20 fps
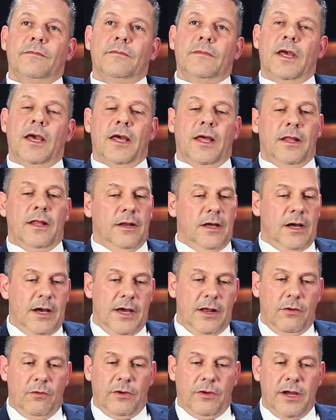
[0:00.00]
And
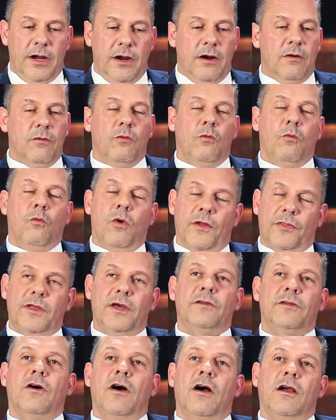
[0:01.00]
I don't care what
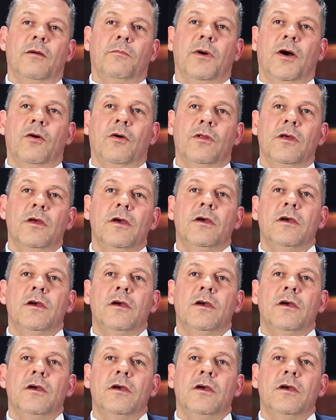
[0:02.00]
they talk about,